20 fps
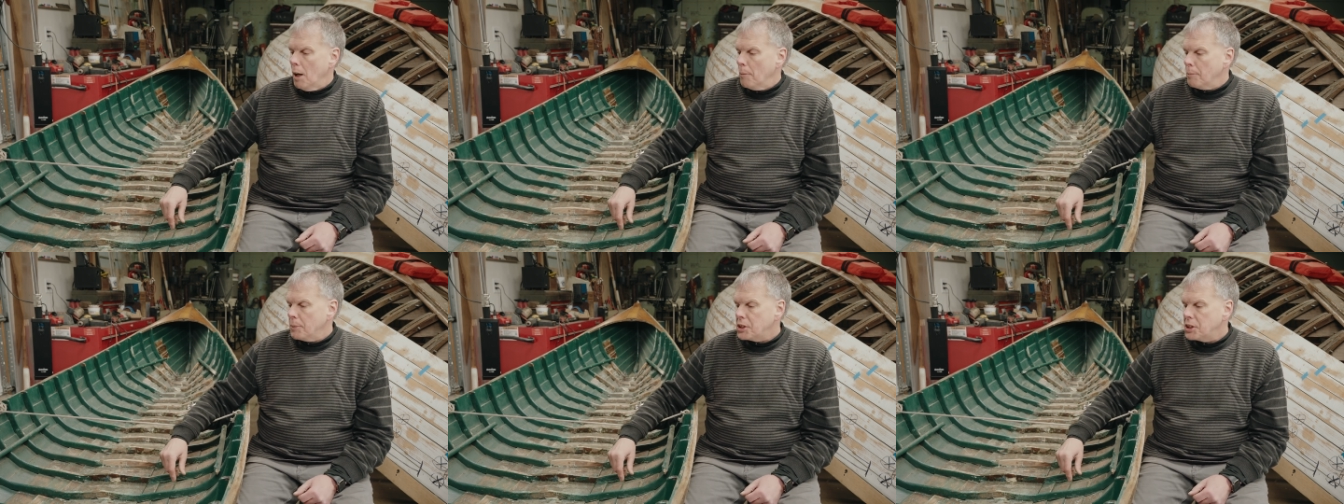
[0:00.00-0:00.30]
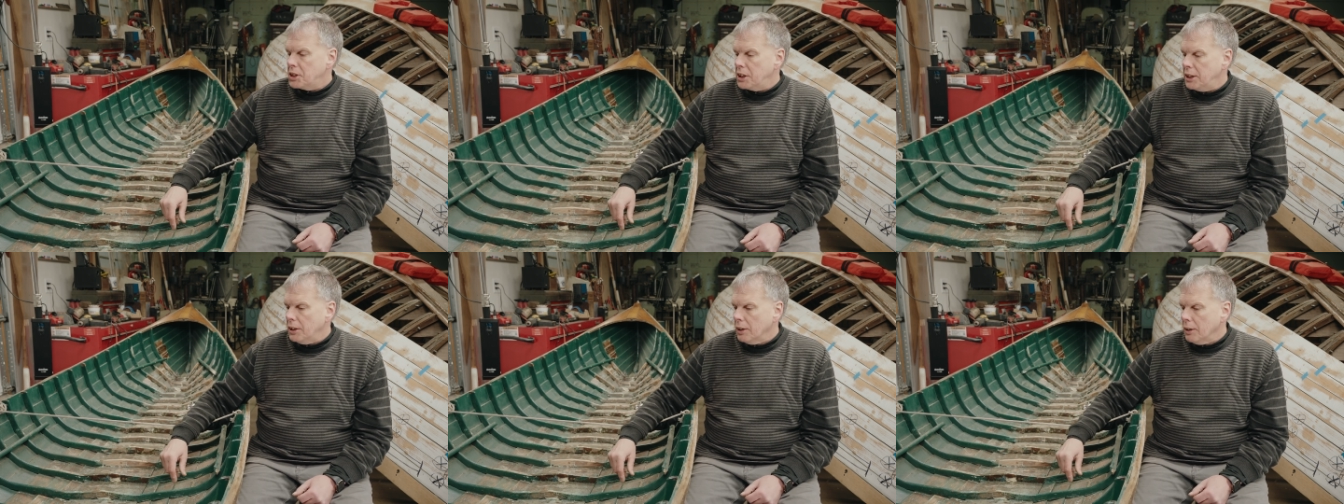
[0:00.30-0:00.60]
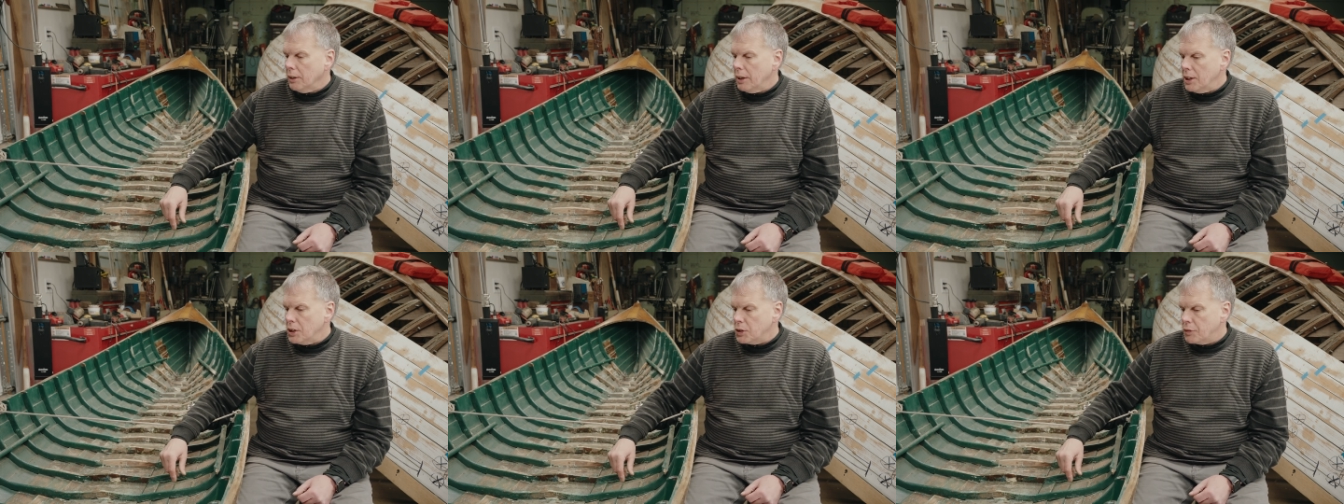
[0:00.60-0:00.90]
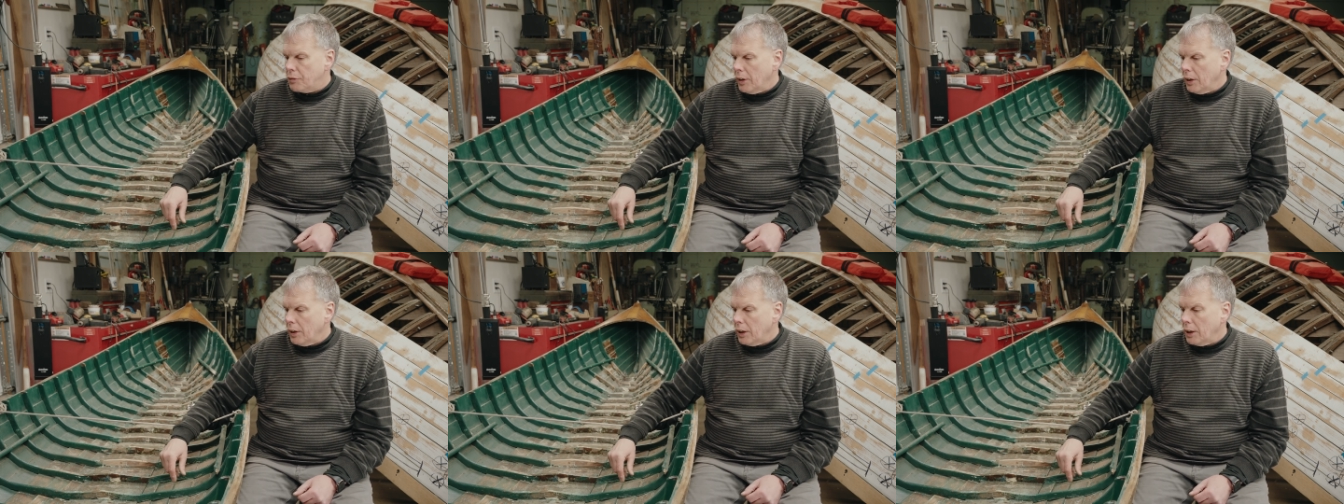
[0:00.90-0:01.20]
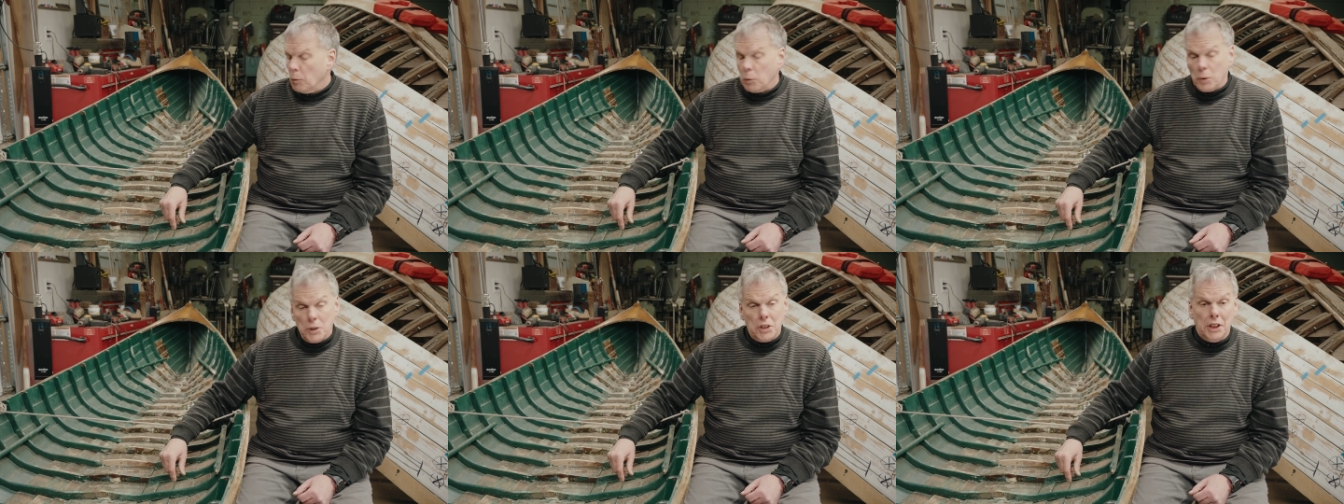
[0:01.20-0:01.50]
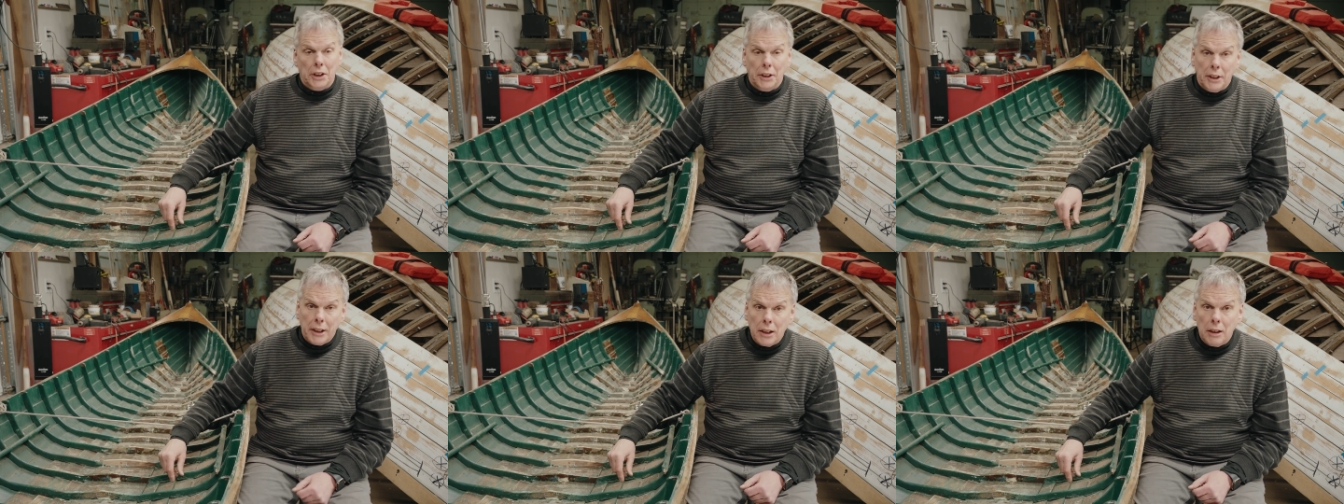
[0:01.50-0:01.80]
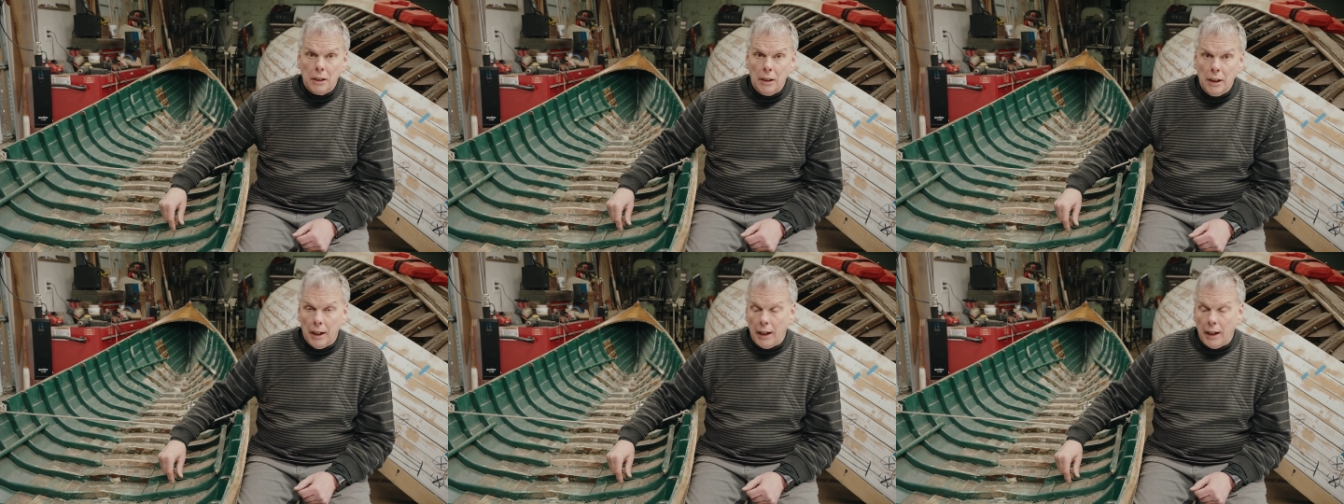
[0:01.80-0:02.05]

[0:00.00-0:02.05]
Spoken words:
cedar is very resilient.